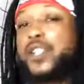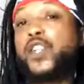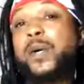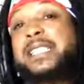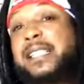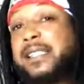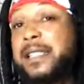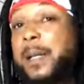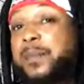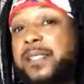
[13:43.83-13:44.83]
So it's a
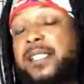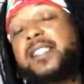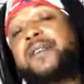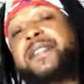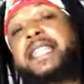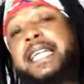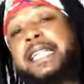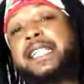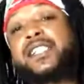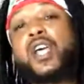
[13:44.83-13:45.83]
substance of
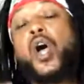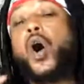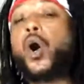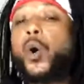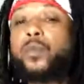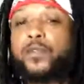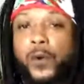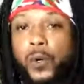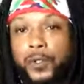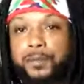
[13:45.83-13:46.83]
things hoped
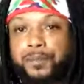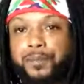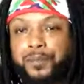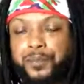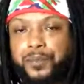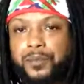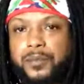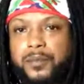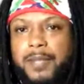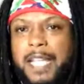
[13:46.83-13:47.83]
for.
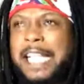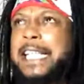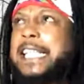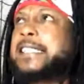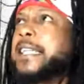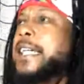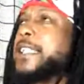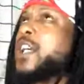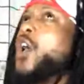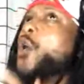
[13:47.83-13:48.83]
And then he
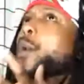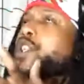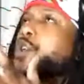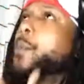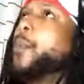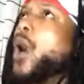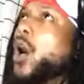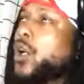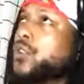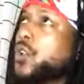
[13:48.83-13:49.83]
says, when you
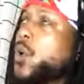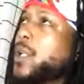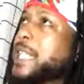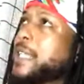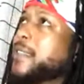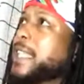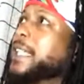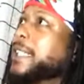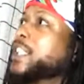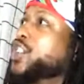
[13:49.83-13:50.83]
ponder on that
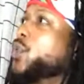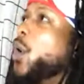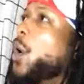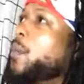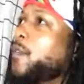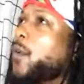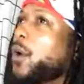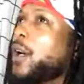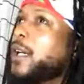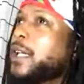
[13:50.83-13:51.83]
thing that you hope
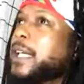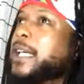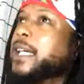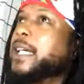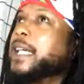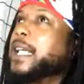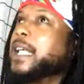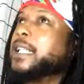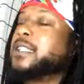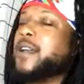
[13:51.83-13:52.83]
for,
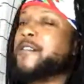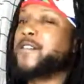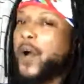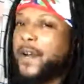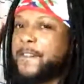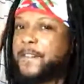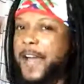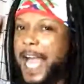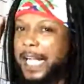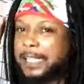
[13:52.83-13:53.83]
the very
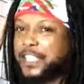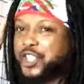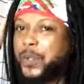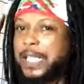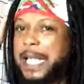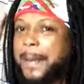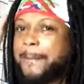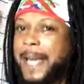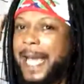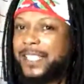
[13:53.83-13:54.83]
fact that you can
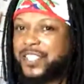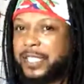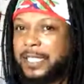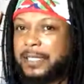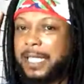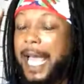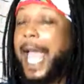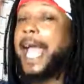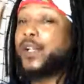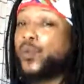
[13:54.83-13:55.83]
imagine it,
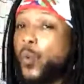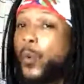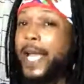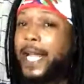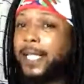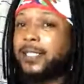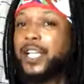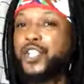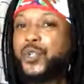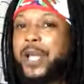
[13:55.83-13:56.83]
and
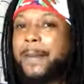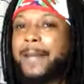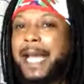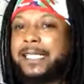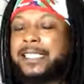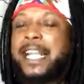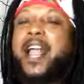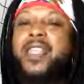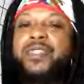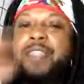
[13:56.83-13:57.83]
when you imagine
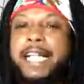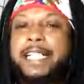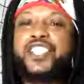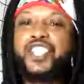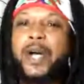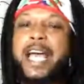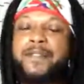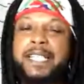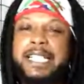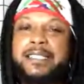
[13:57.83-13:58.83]
it, that is your
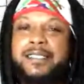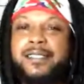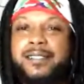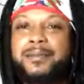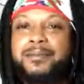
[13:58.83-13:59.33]
evidence.